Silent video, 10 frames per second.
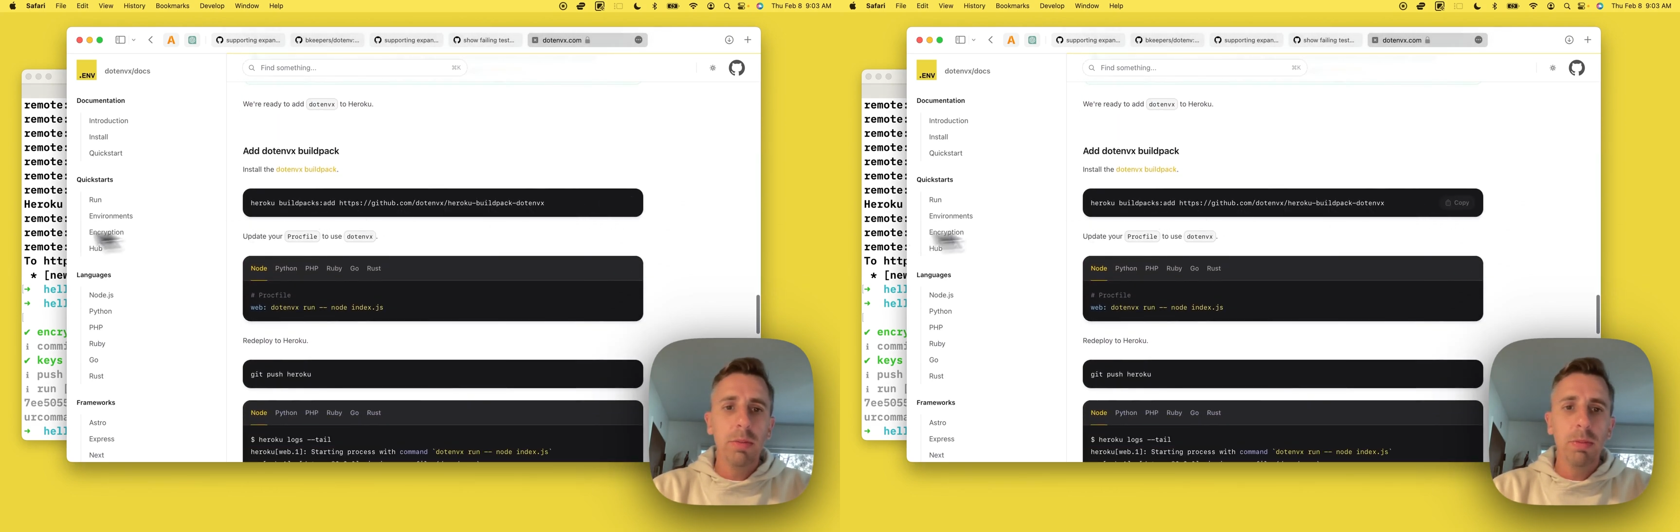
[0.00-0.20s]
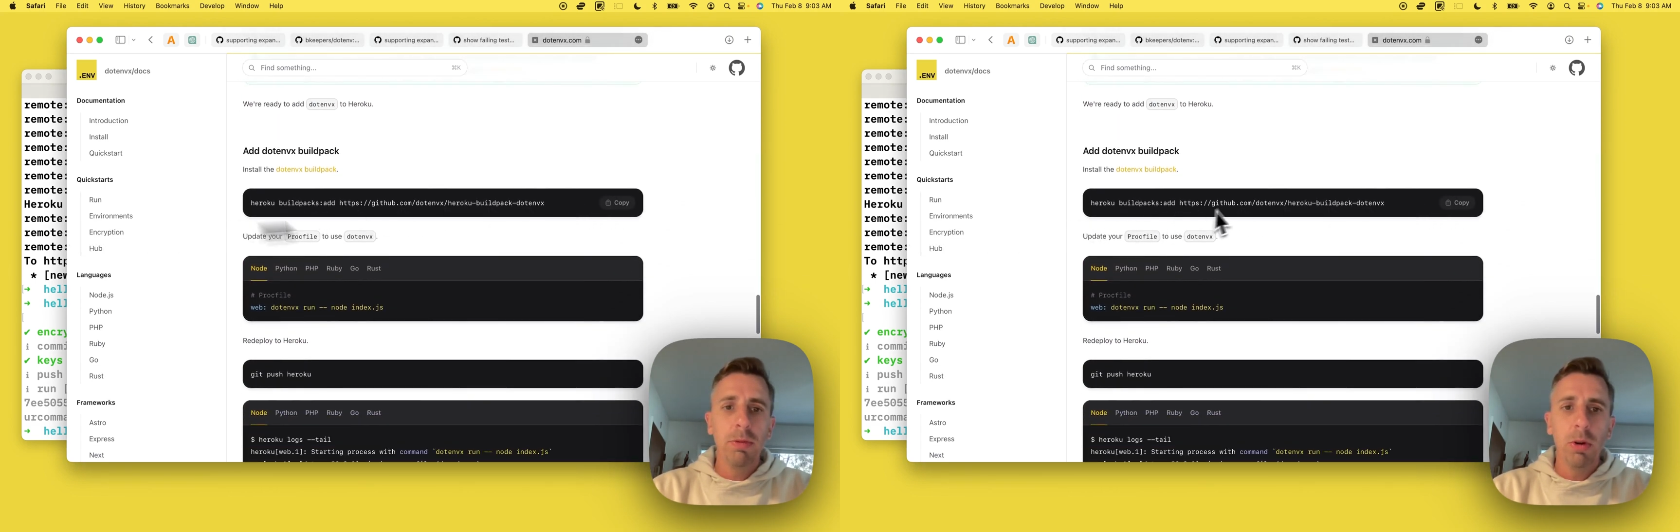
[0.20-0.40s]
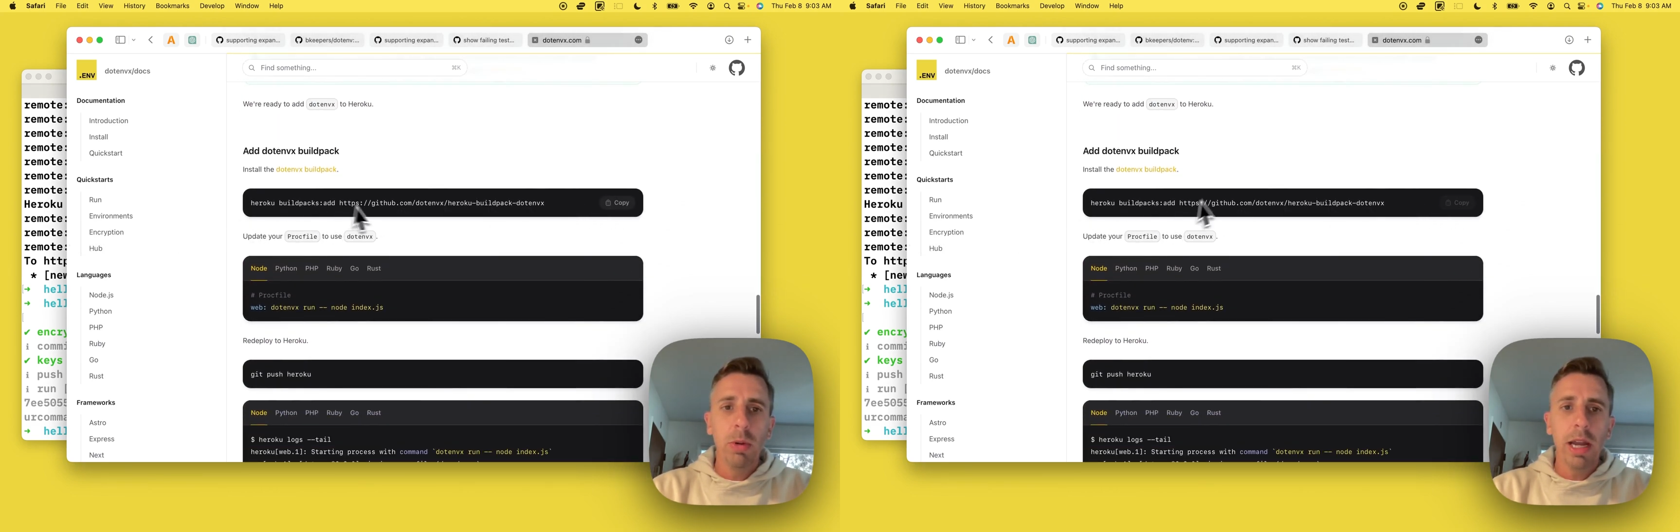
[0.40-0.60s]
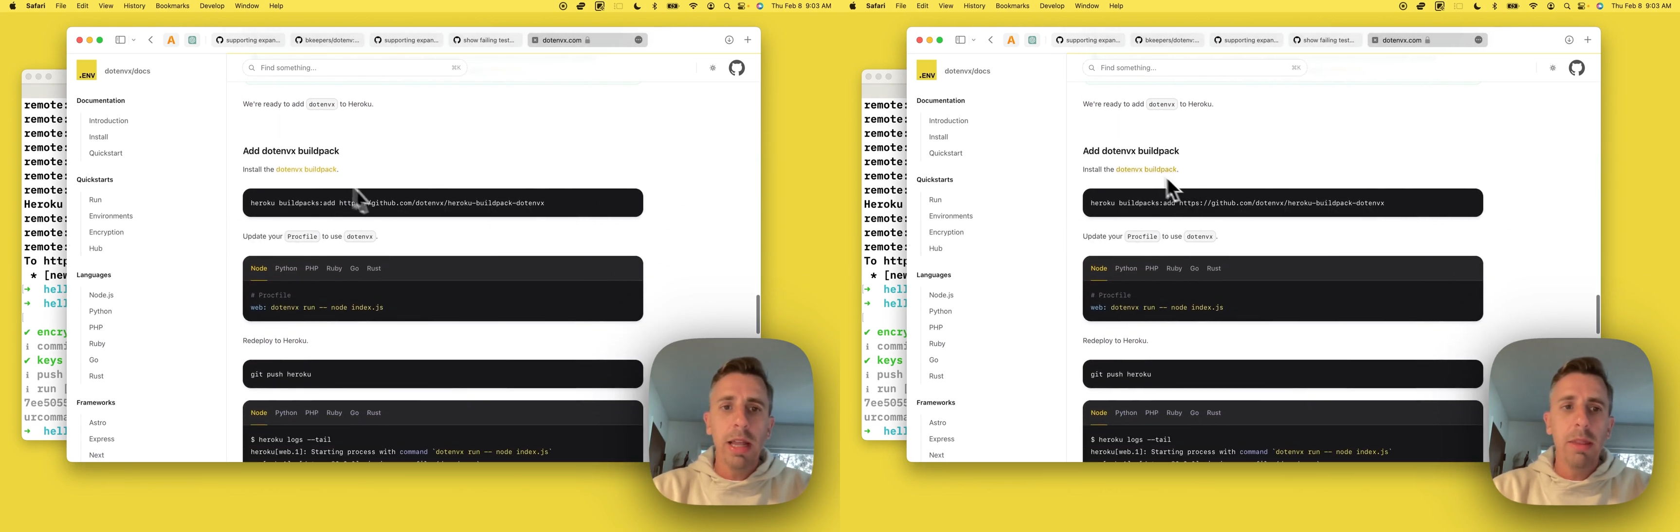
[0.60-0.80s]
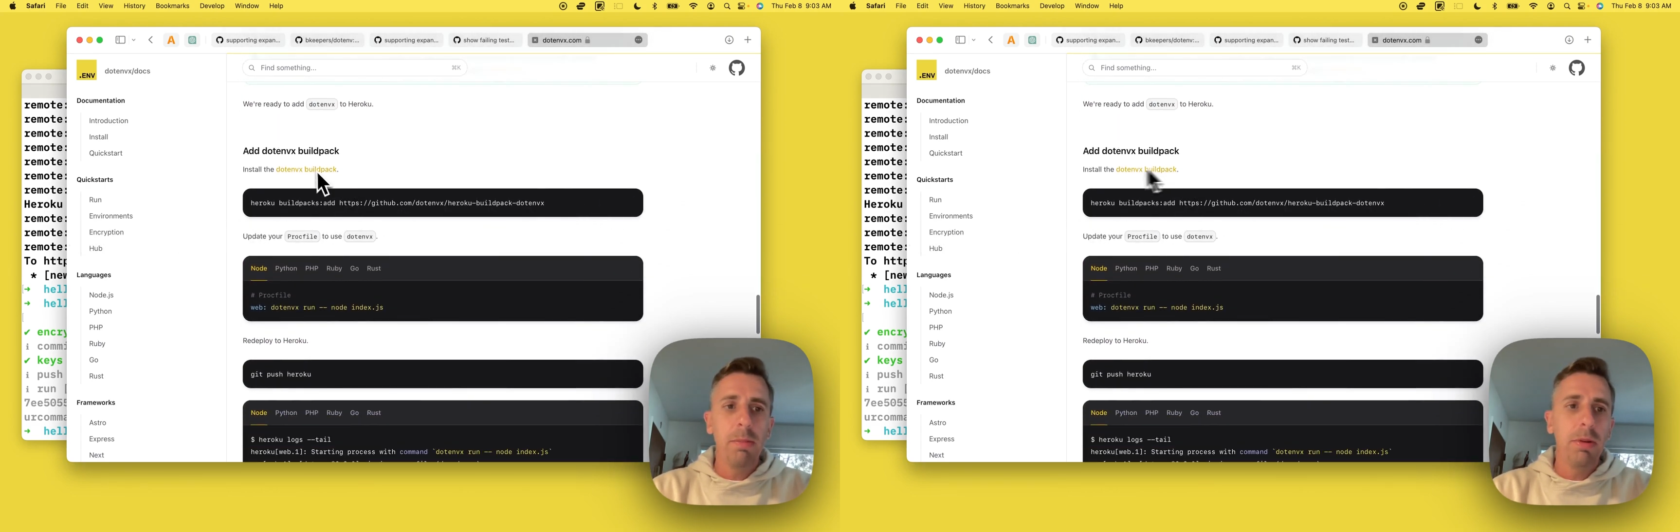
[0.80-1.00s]
before we
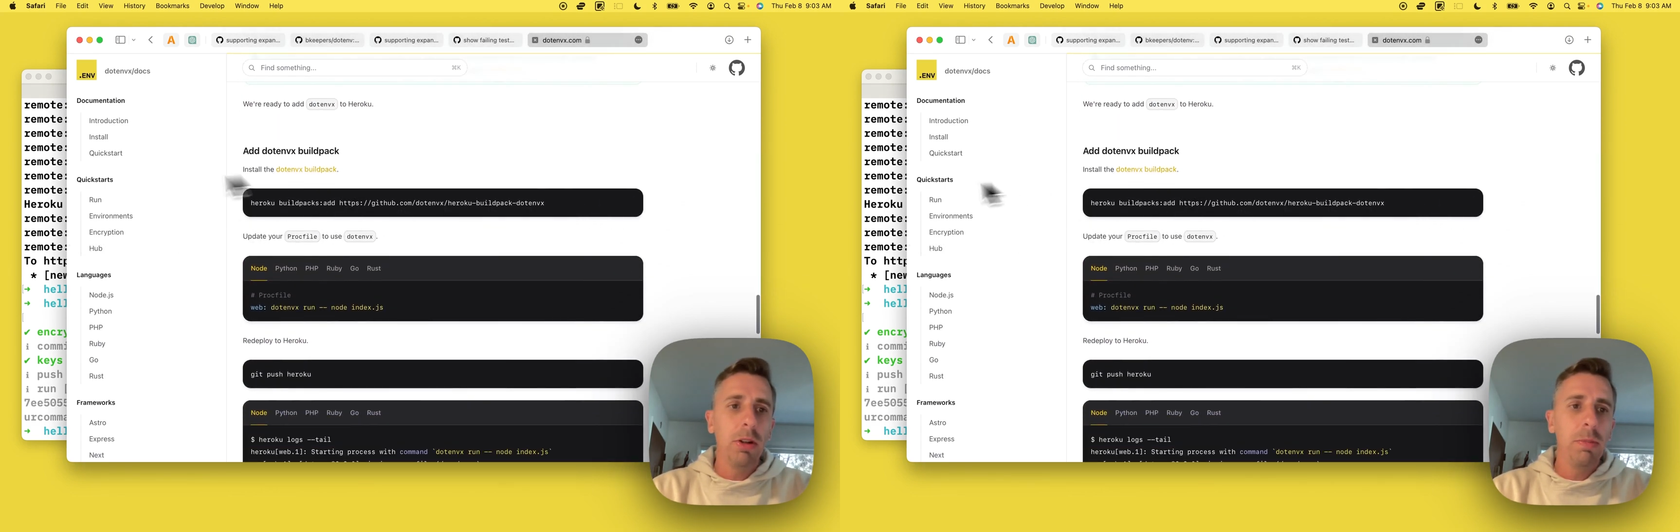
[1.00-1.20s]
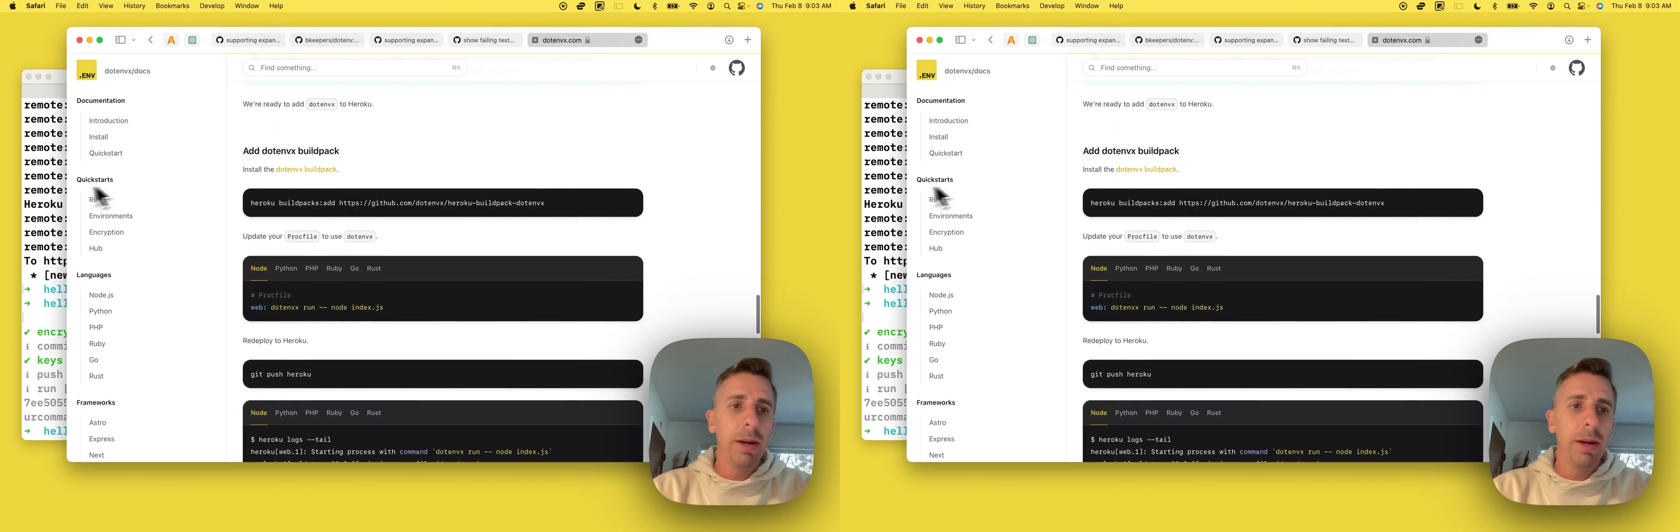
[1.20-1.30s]
add the build